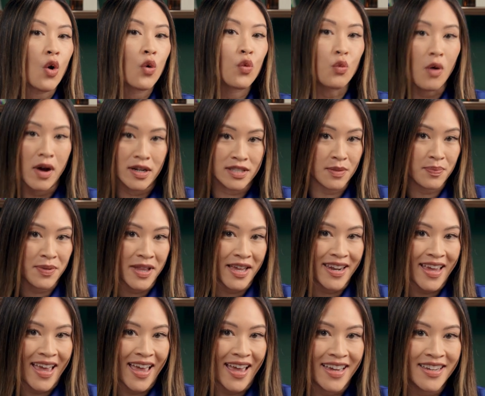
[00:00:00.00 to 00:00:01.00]
Want to plan
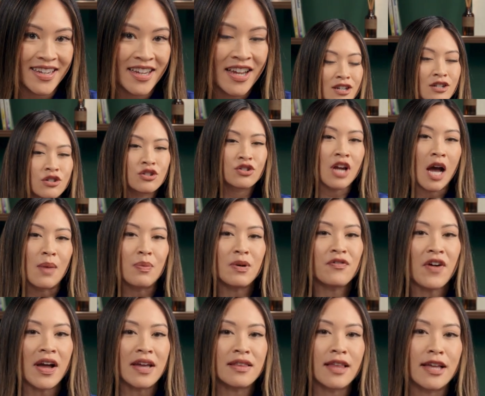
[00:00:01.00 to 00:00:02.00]
ahead?
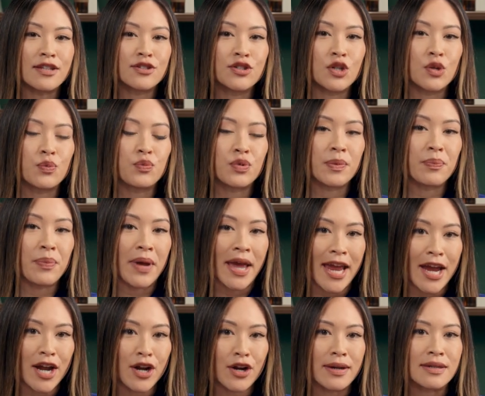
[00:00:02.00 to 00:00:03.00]
Shopify lets you
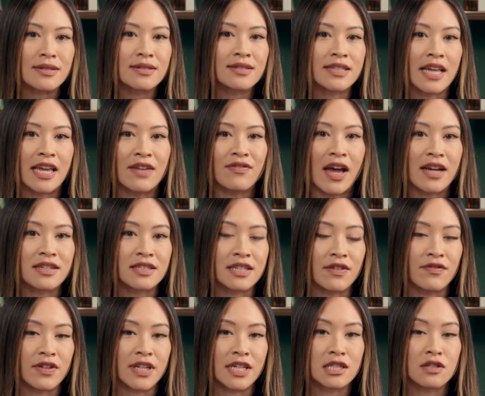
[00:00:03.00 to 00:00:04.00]
prepare and save
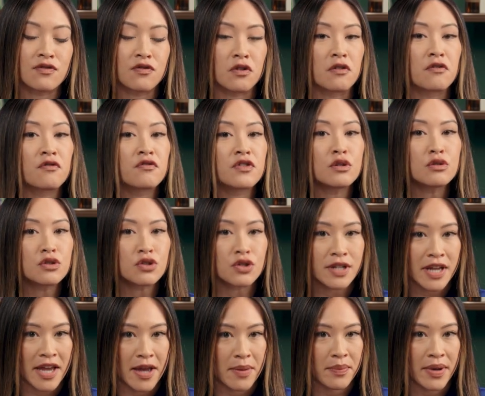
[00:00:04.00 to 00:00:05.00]
activities for future
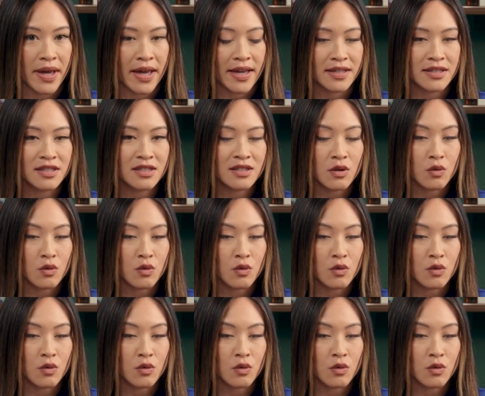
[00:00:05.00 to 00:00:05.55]
campaigns,